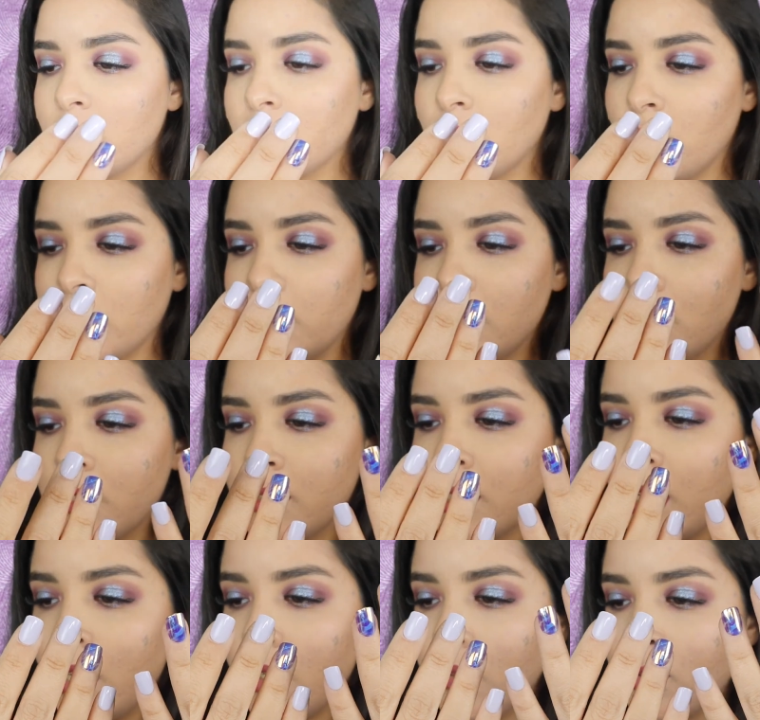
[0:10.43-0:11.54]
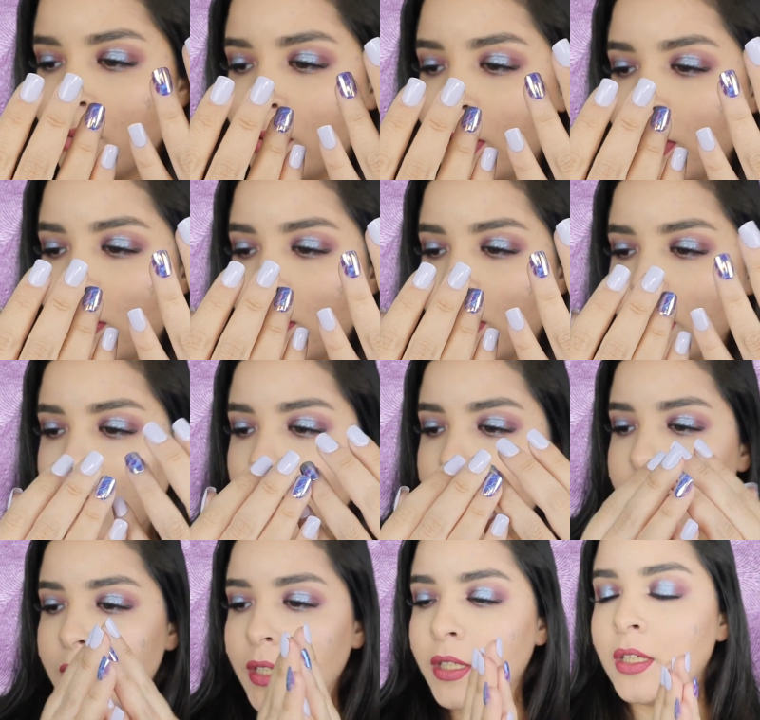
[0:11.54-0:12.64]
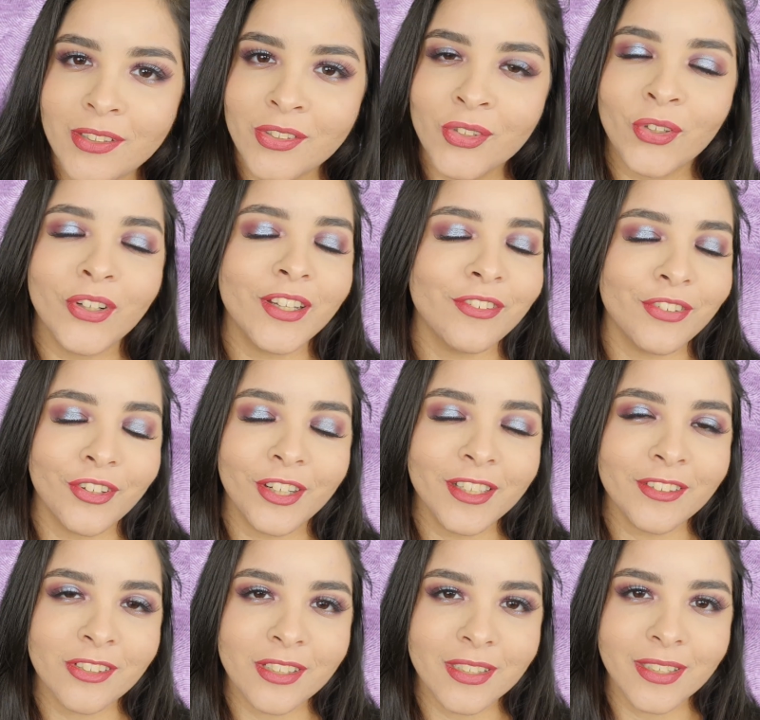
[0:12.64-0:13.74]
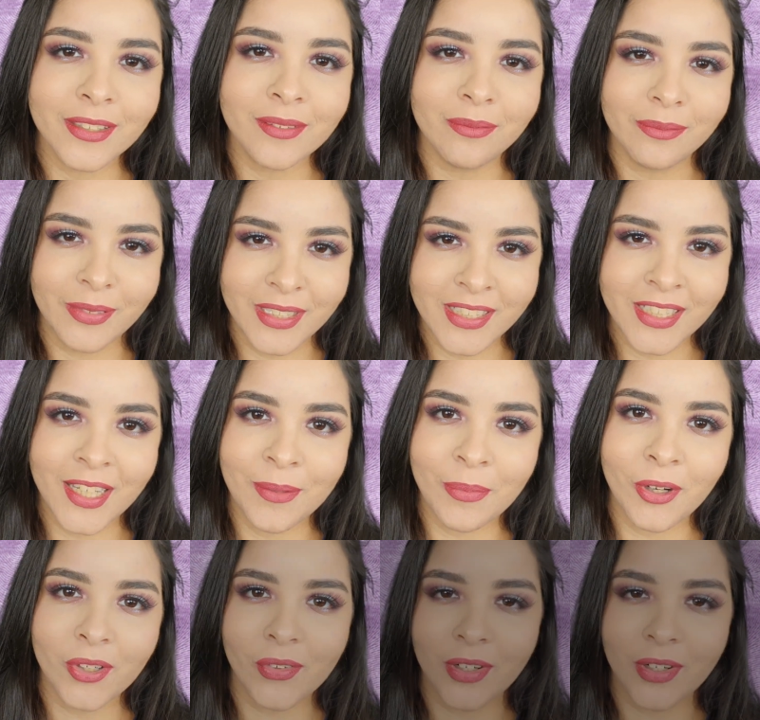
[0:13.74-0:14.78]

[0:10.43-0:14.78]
So this is how they look like. So if you're interested, please keep on